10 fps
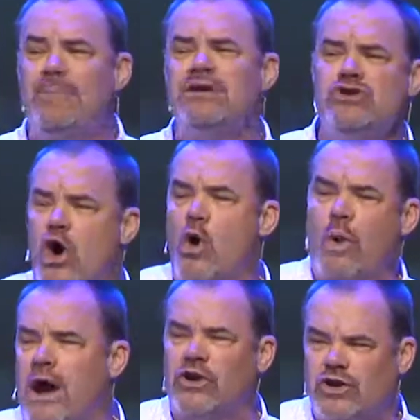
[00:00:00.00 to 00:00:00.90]
I'm in
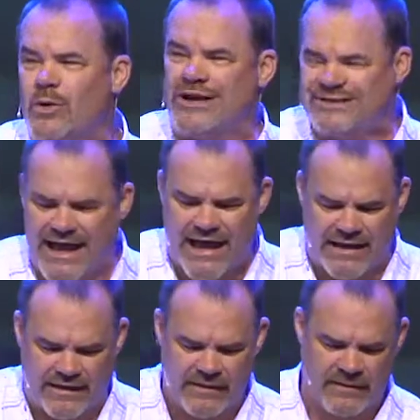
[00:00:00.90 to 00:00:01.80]
nowhere,
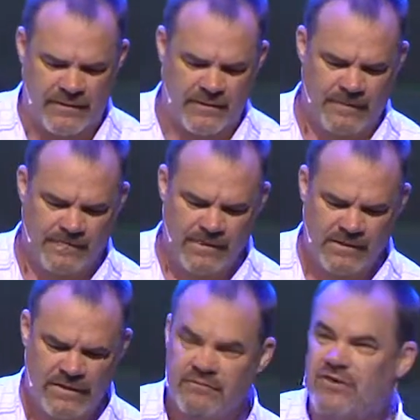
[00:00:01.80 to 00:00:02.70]
USA.
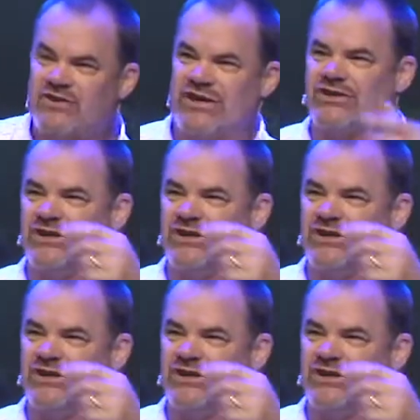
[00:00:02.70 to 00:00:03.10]
Verse